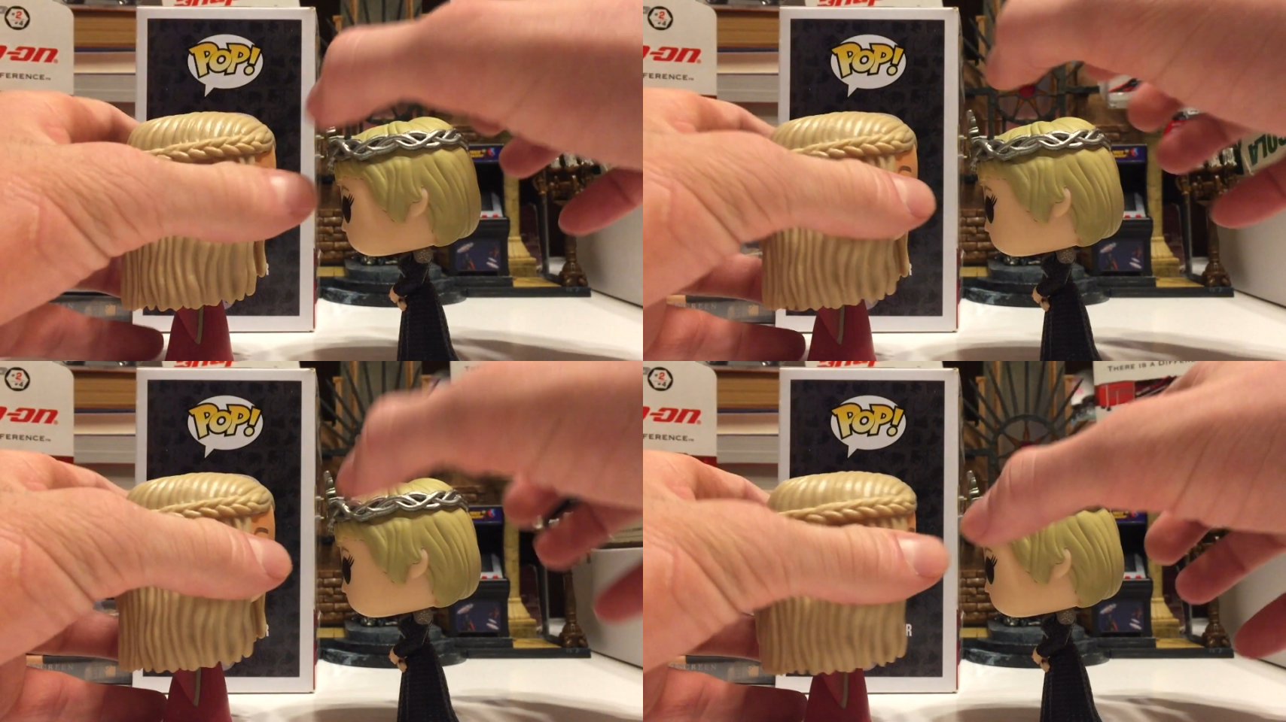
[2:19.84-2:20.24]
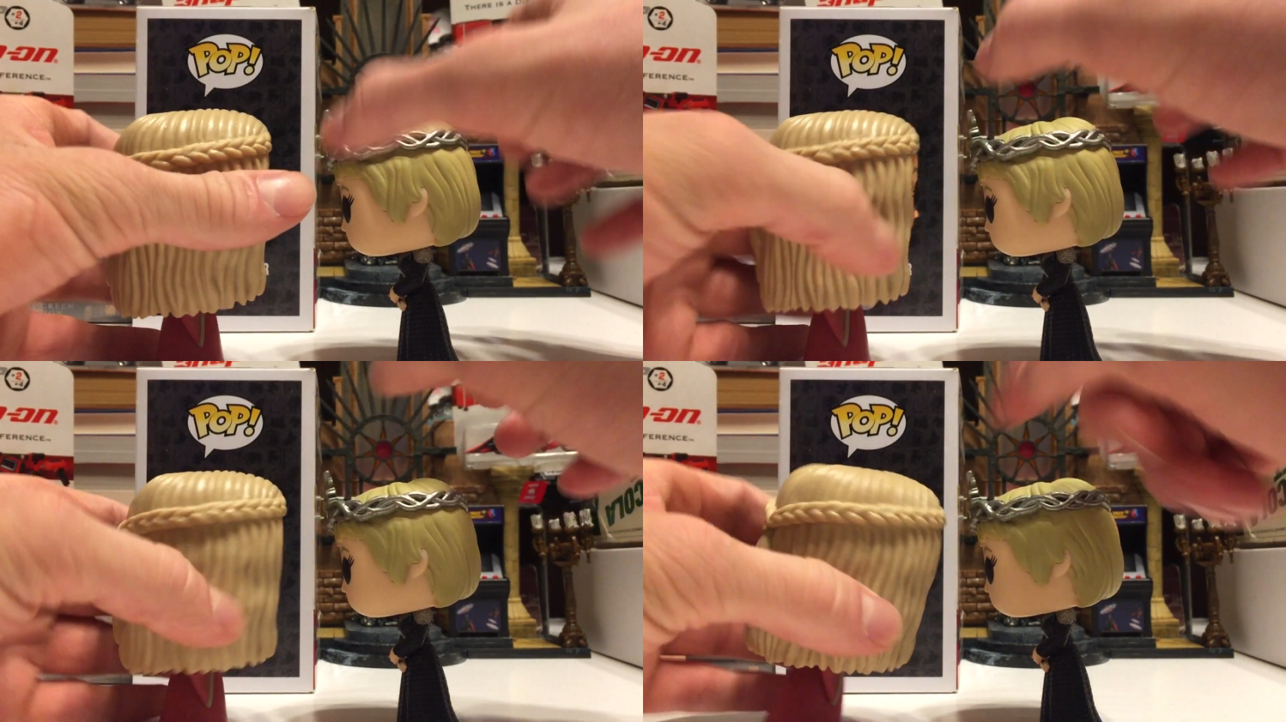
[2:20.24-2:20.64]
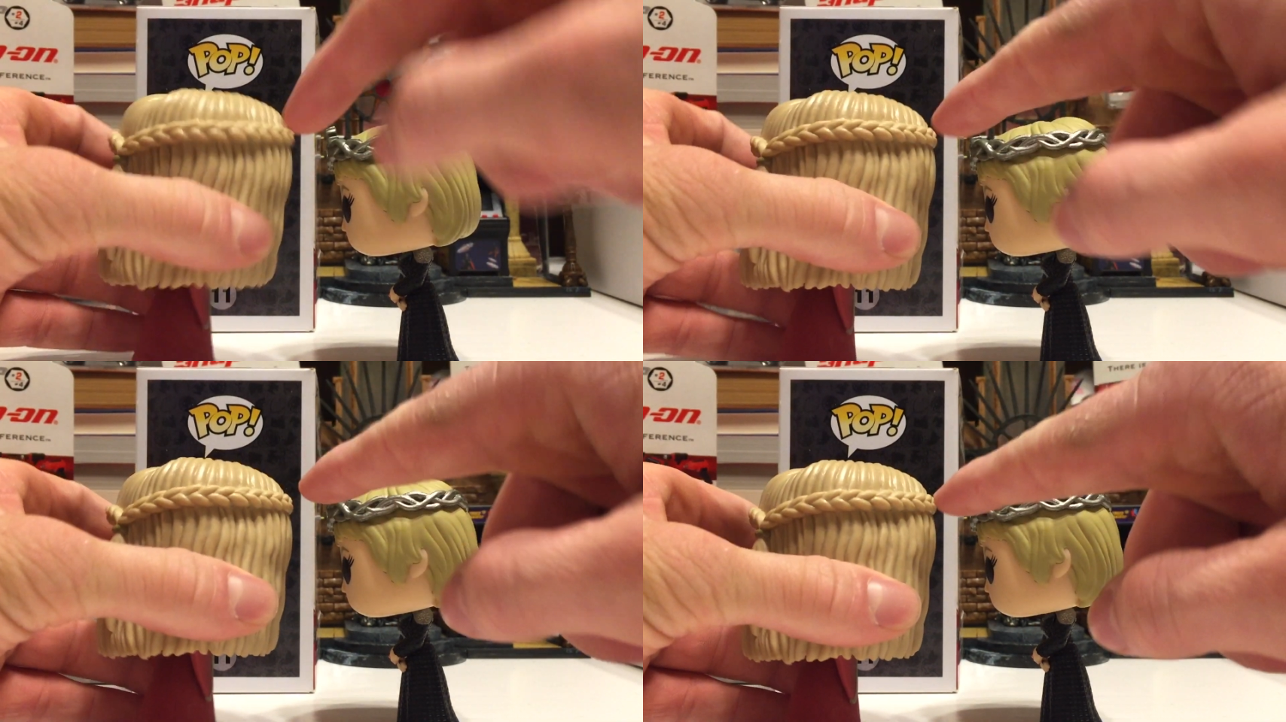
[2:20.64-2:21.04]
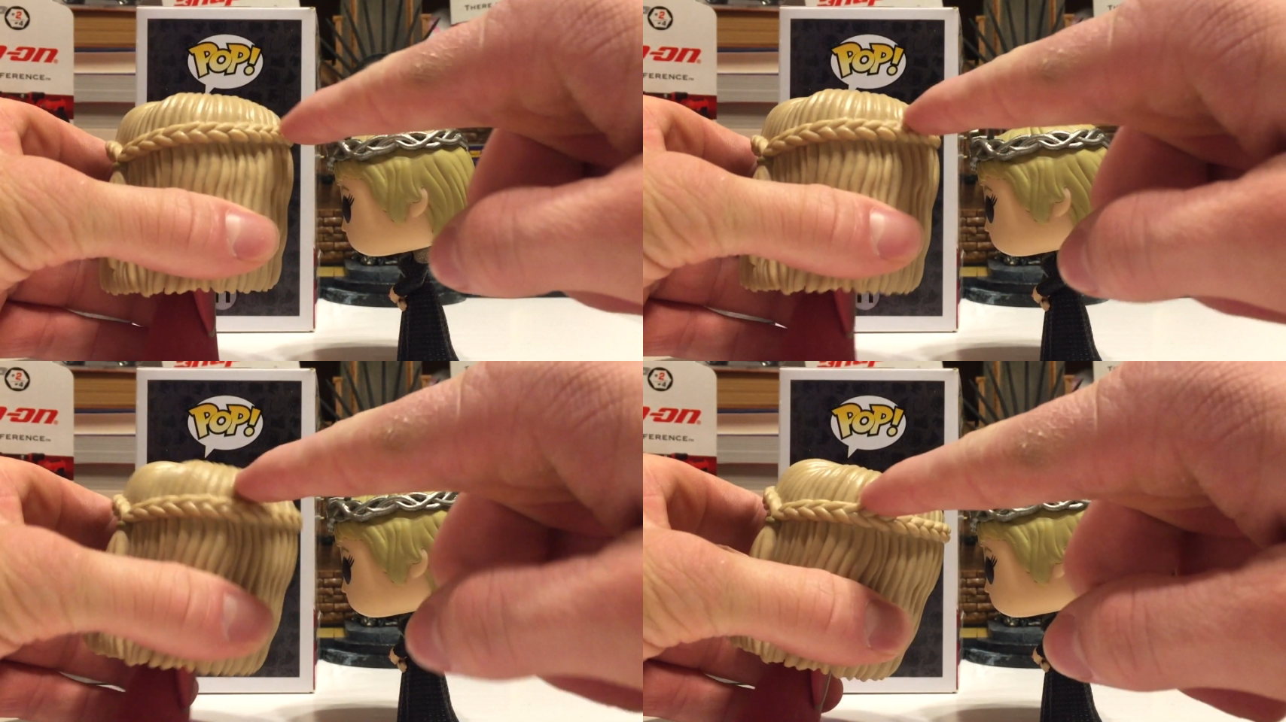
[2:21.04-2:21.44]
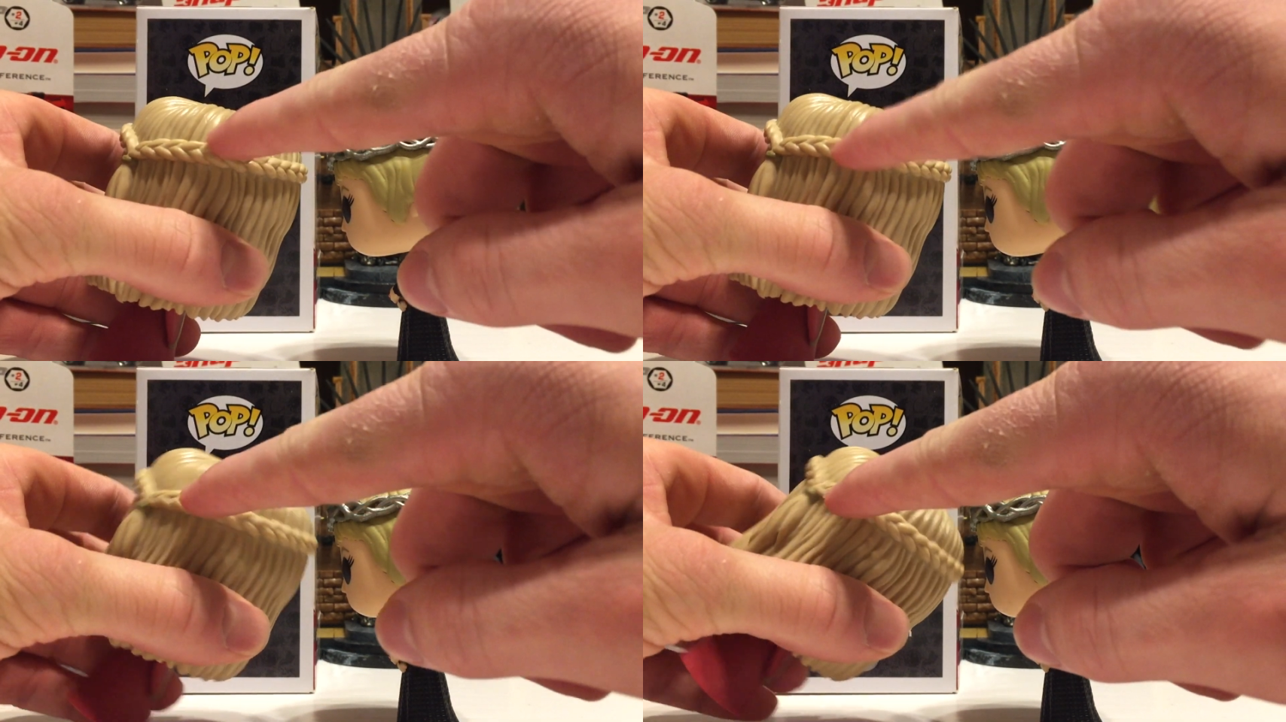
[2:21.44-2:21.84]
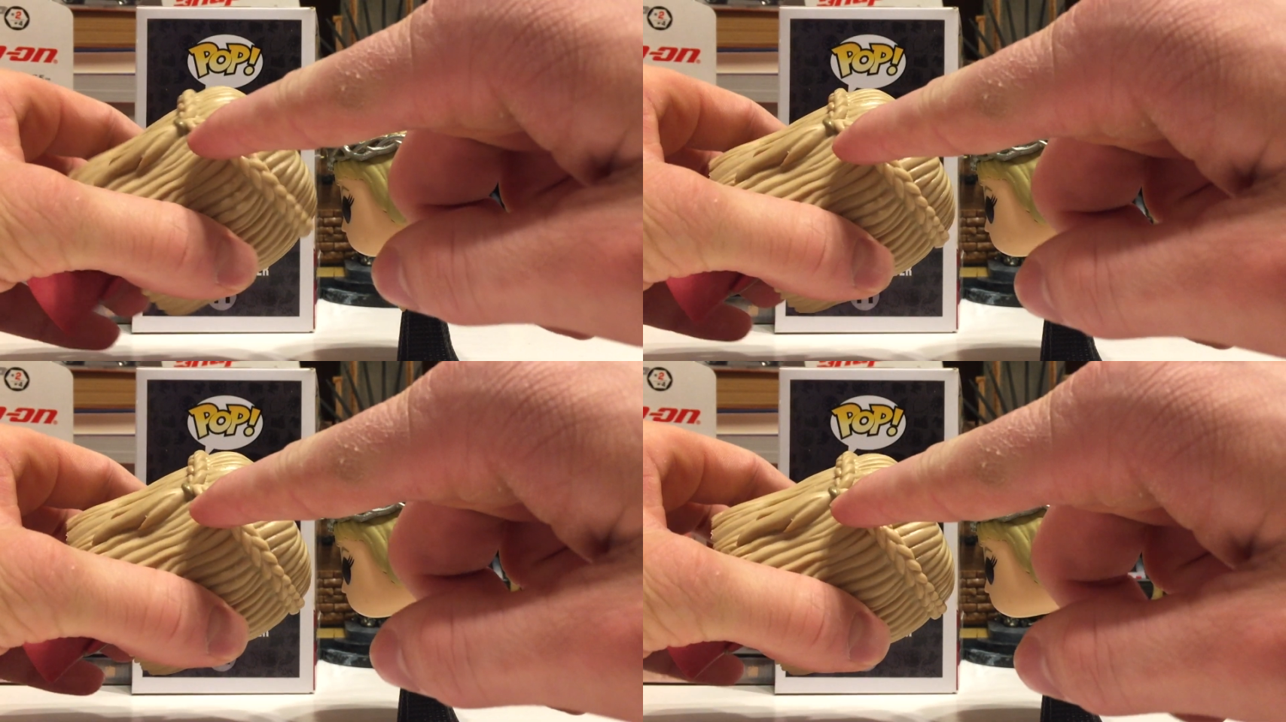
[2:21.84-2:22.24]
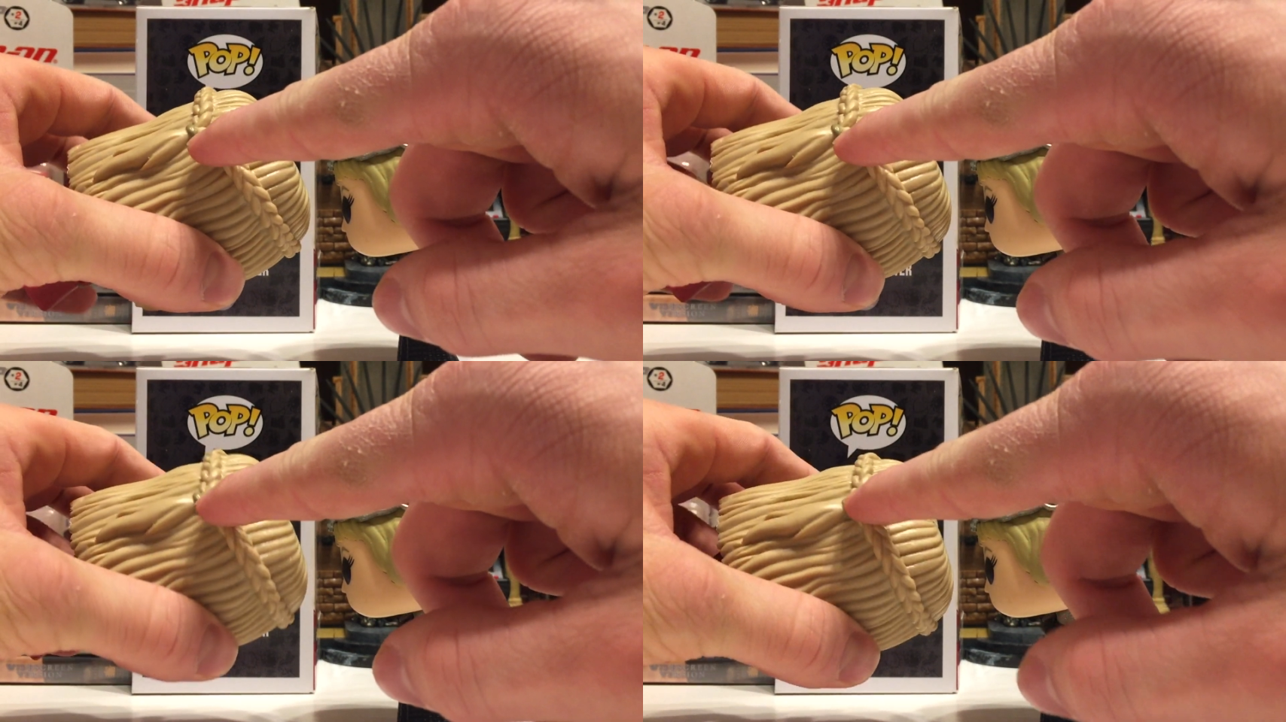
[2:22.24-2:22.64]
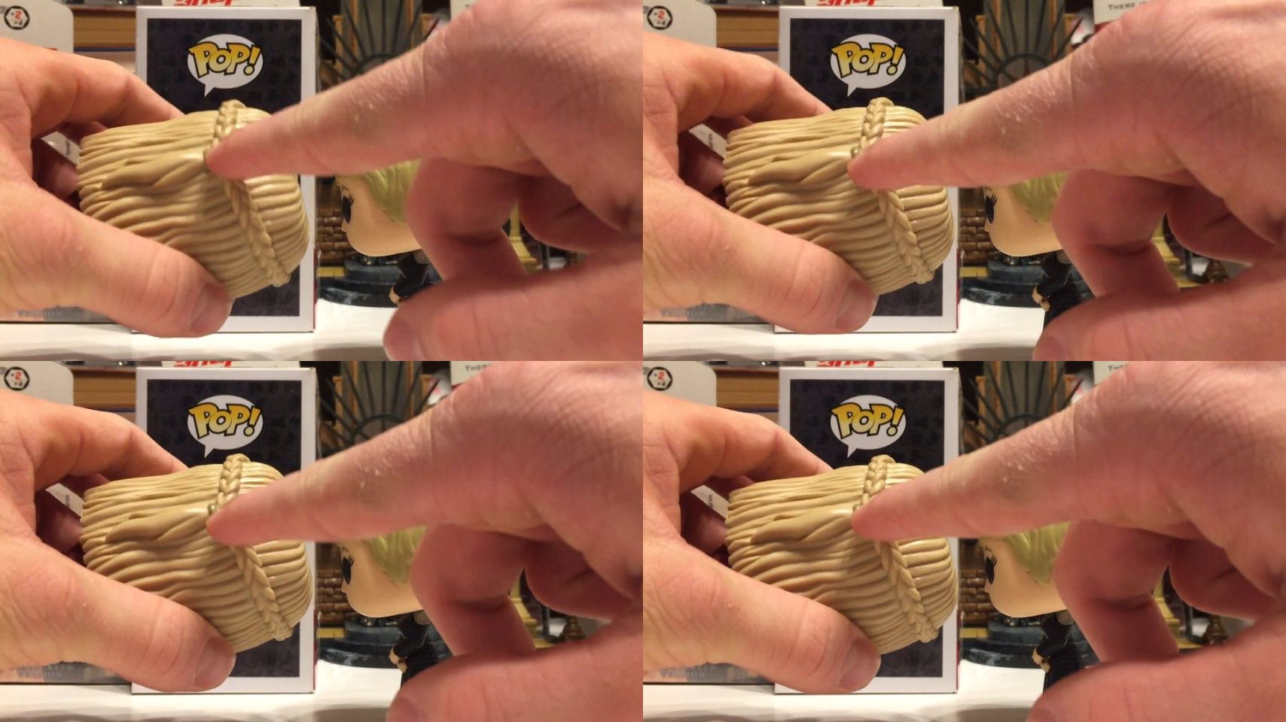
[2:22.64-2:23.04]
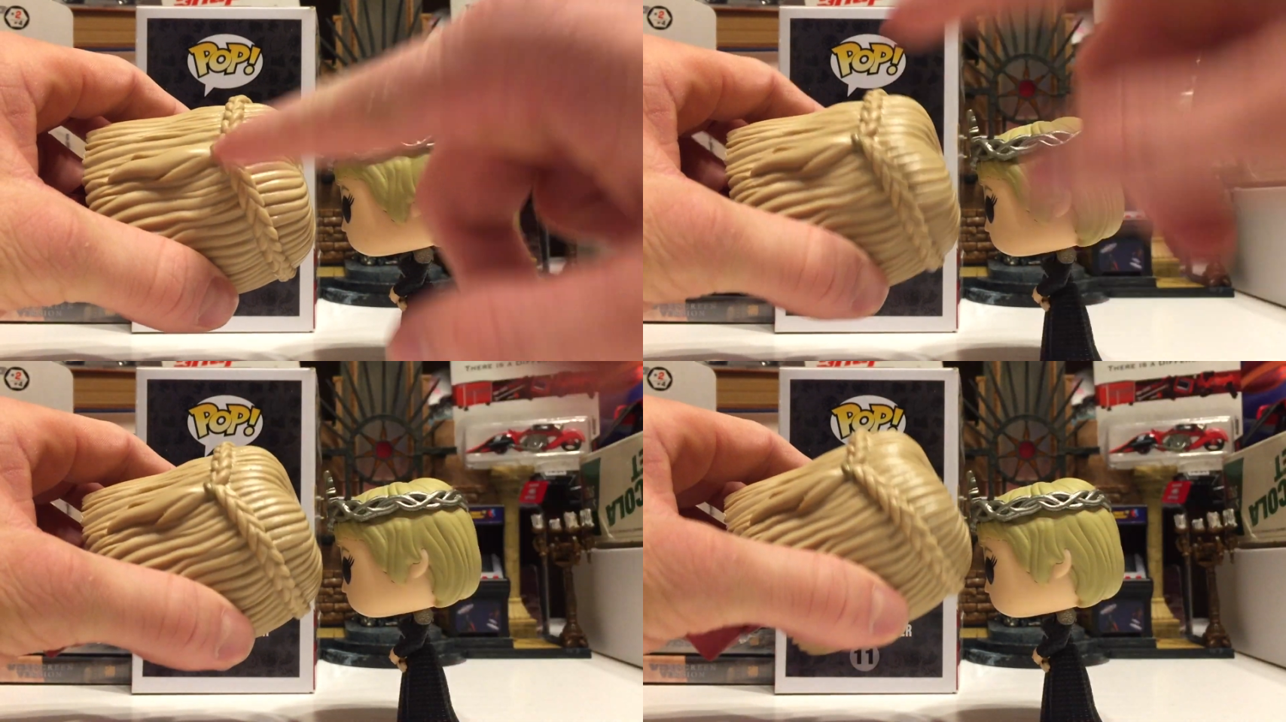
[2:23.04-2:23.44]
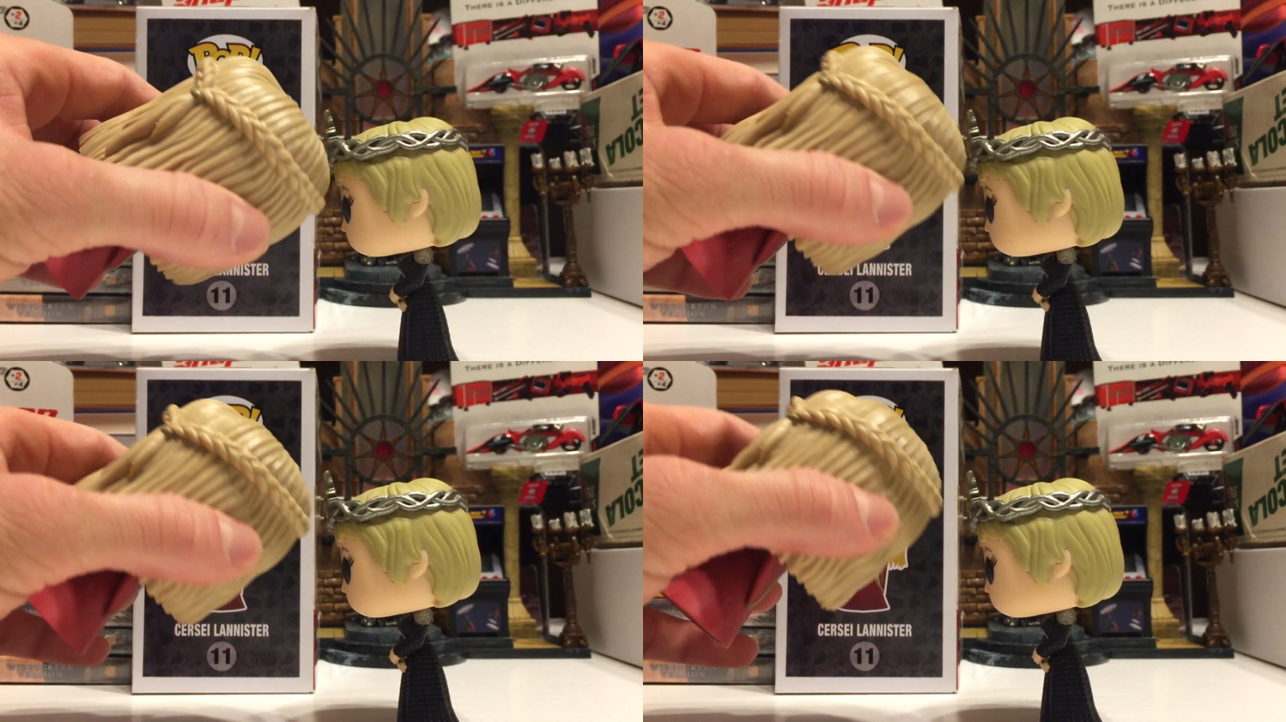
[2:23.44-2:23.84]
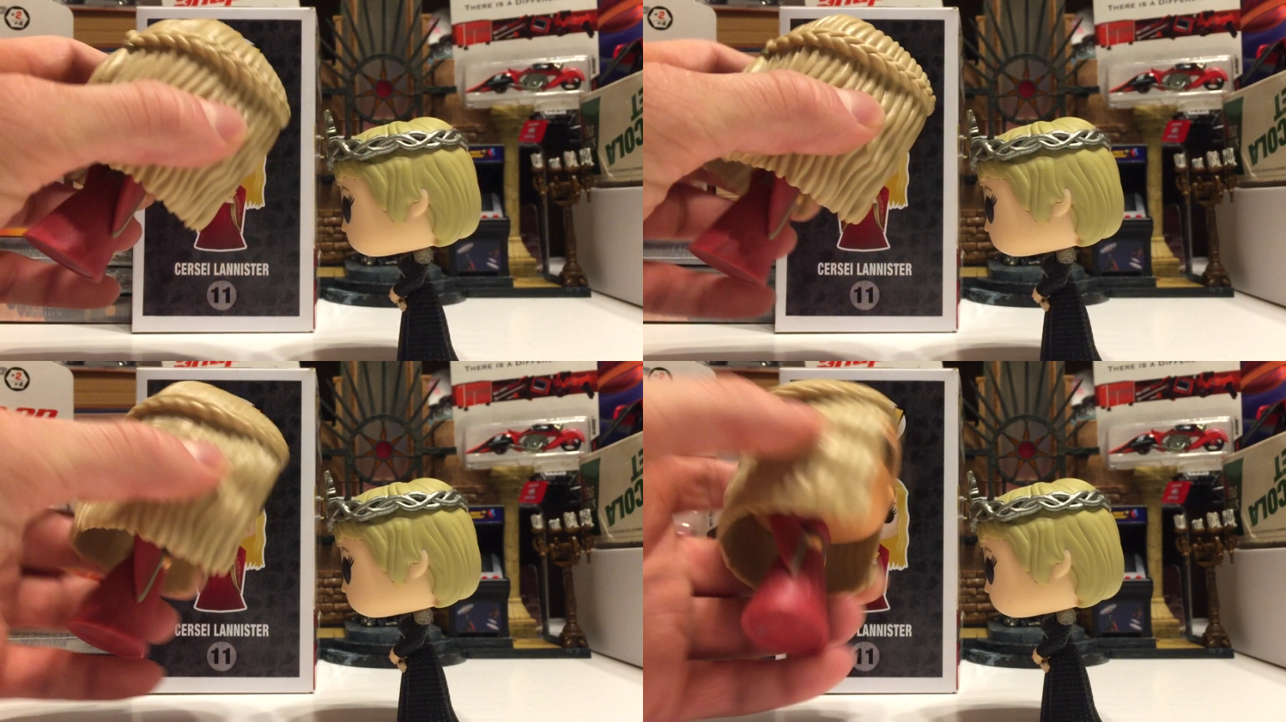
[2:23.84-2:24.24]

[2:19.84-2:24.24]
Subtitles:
(no speaker visible)